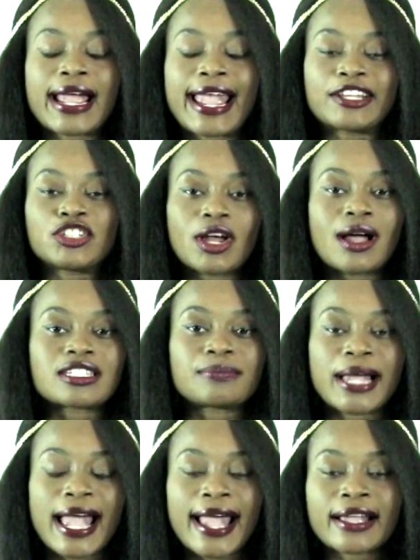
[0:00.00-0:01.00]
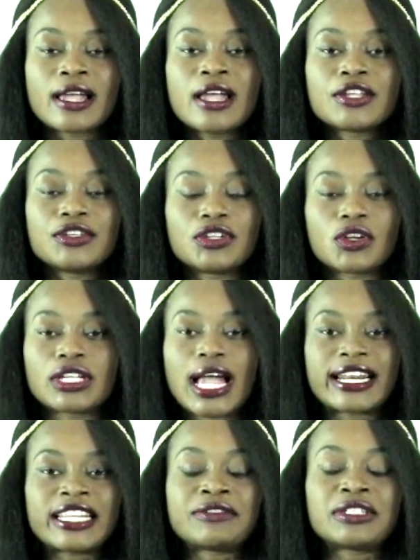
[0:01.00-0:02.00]
I had jaws back. You know,
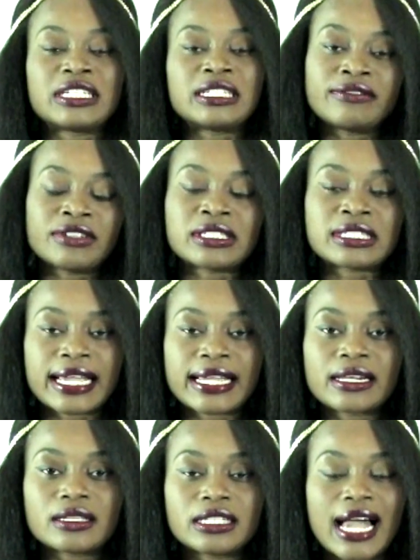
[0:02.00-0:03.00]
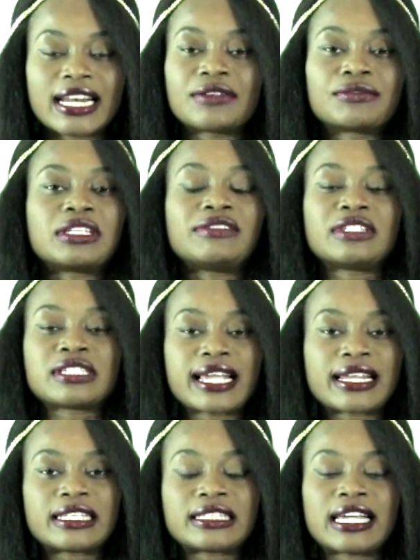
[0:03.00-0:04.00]
y'all didn't really even say
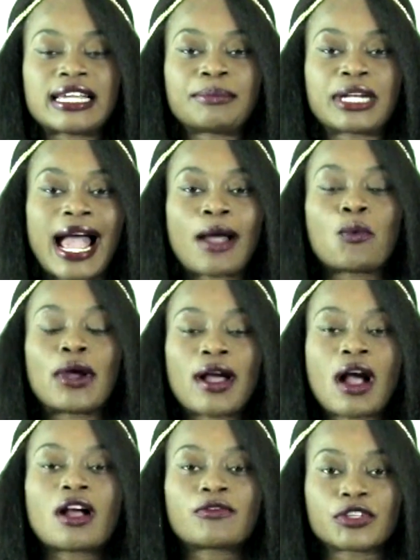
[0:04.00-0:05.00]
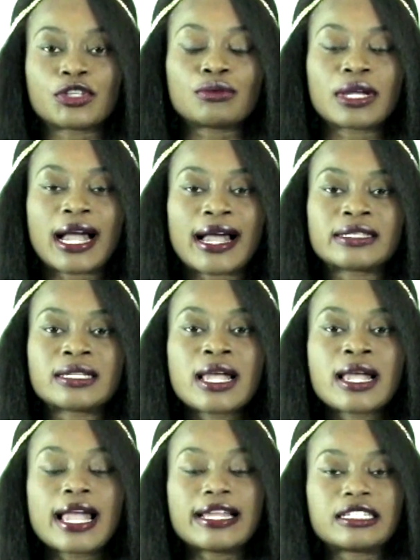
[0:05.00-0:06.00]
anything, but I went hard for you guys.
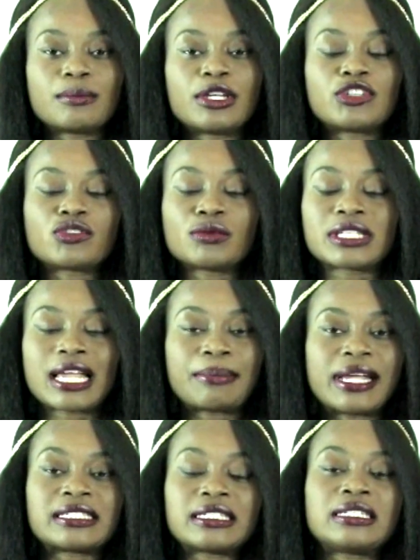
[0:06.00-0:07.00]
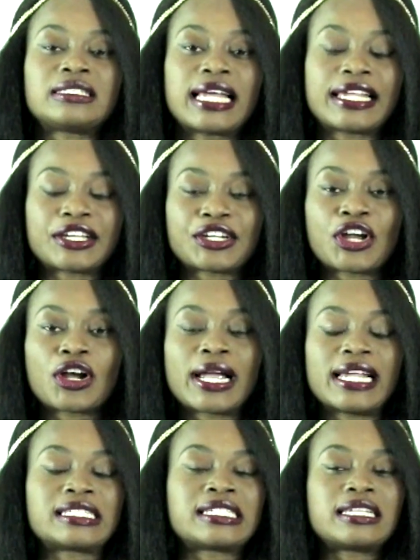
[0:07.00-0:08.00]
And Demetria was like basically thanking her,
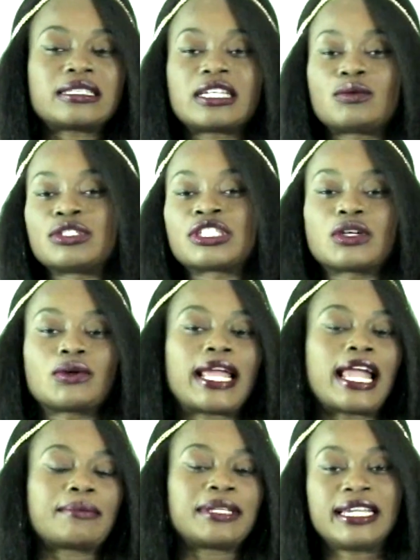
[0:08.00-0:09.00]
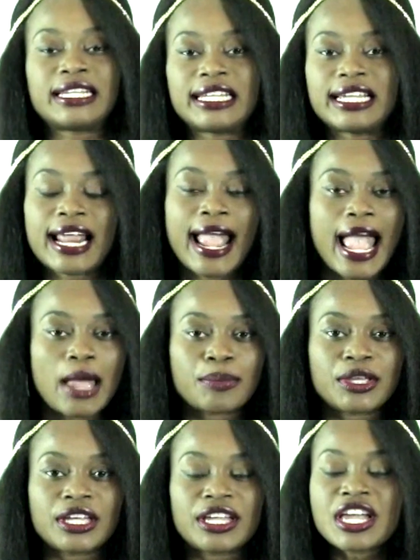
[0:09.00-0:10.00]
and Cynthia was so damn giddy and
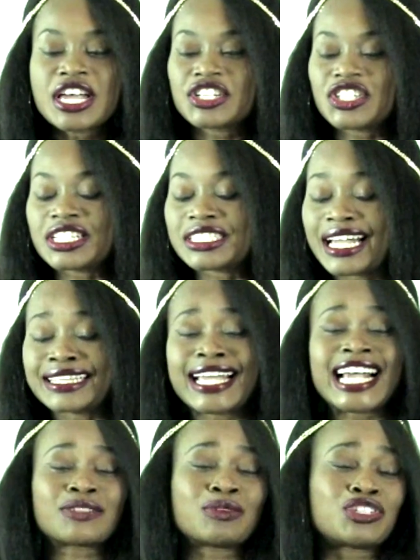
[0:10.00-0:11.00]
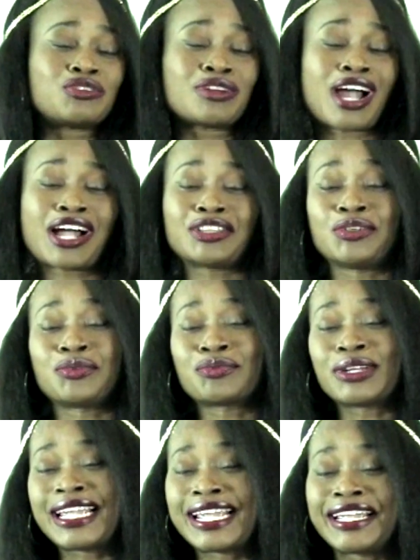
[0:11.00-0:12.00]
happy. She's like, that's what you call a
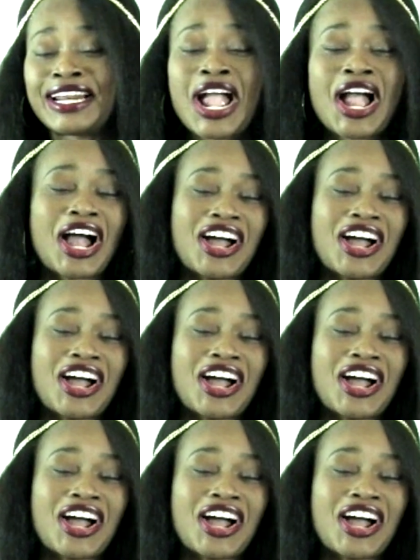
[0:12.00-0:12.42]
read.